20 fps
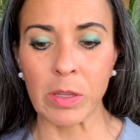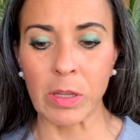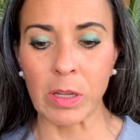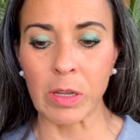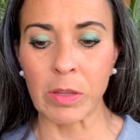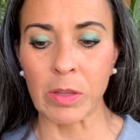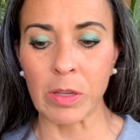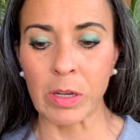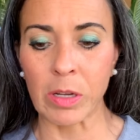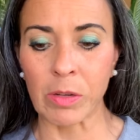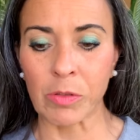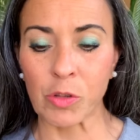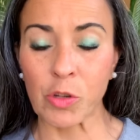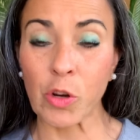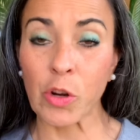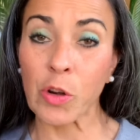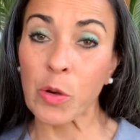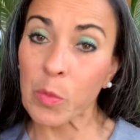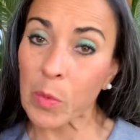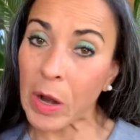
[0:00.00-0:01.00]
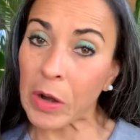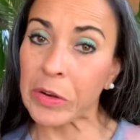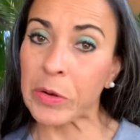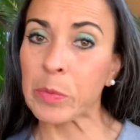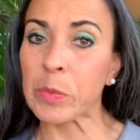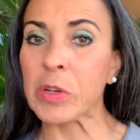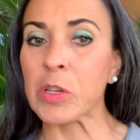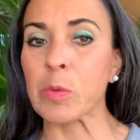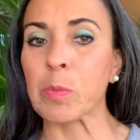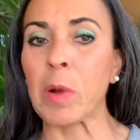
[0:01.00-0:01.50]
the turnaround
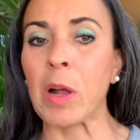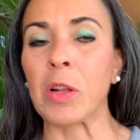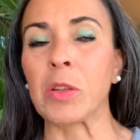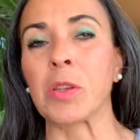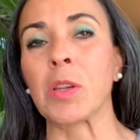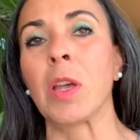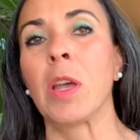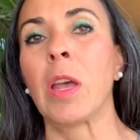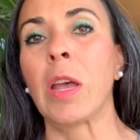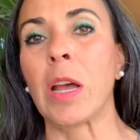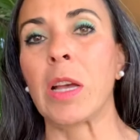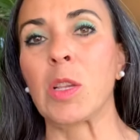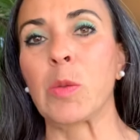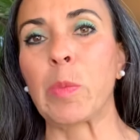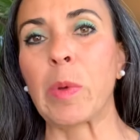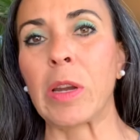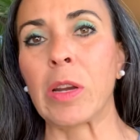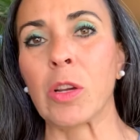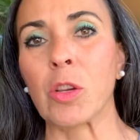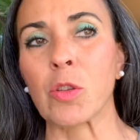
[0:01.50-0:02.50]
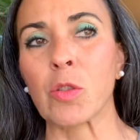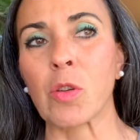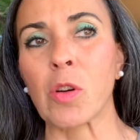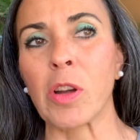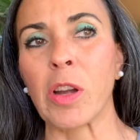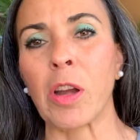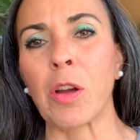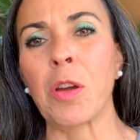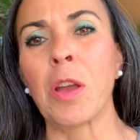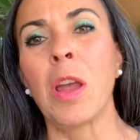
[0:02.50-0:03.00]
in response has been
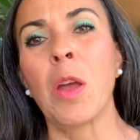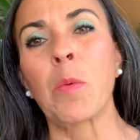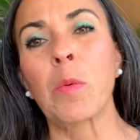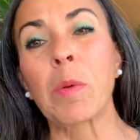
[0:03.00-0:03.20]
extraordinary.